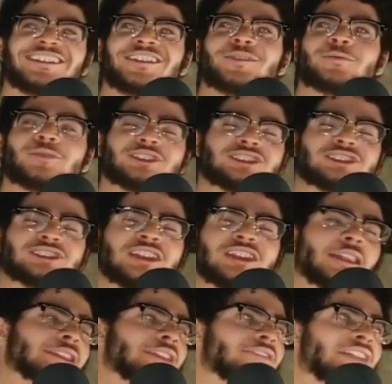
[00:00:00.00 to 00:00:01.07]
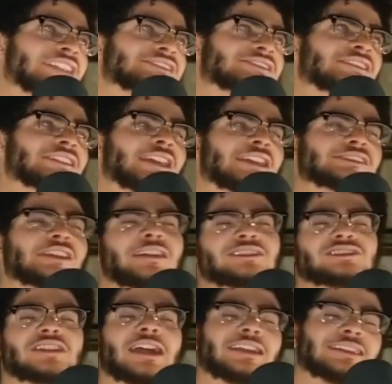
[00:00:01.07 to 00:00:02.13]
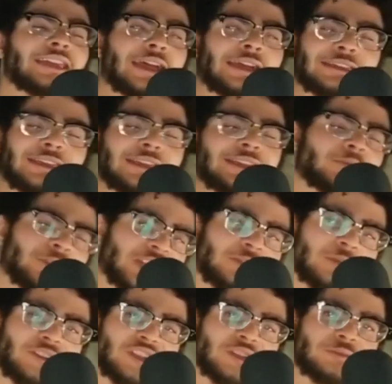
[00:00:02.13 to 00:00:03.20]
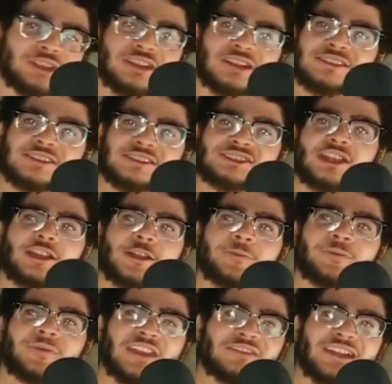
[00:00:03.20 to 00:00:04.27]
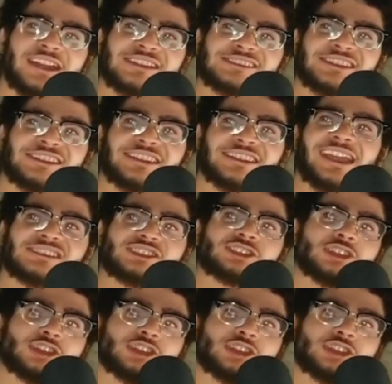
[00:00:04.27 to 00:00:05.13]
But yeah, like if that's the case, actually I can't complain about that because if that is the case, it's going to